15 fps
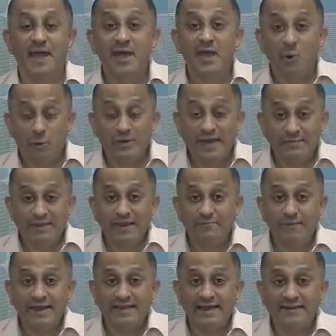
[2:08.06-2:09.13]
What I mean
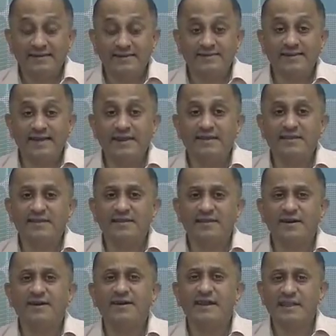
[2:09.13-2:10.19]
by that is, there is
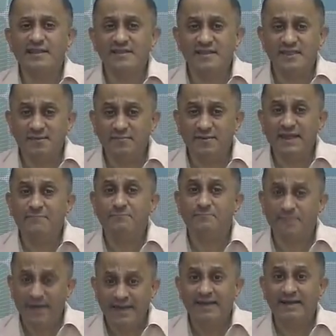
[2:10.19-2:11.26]
a reasonably
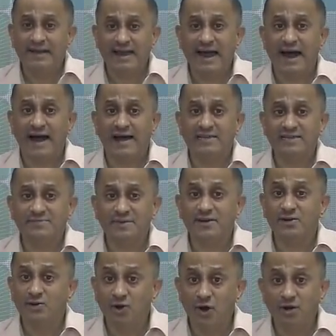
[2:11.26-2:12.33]
big class, but
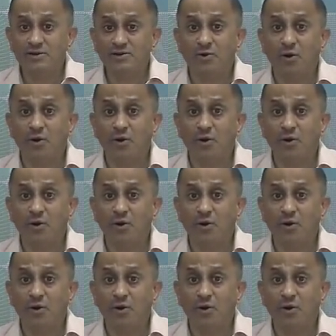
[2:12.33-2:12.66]
not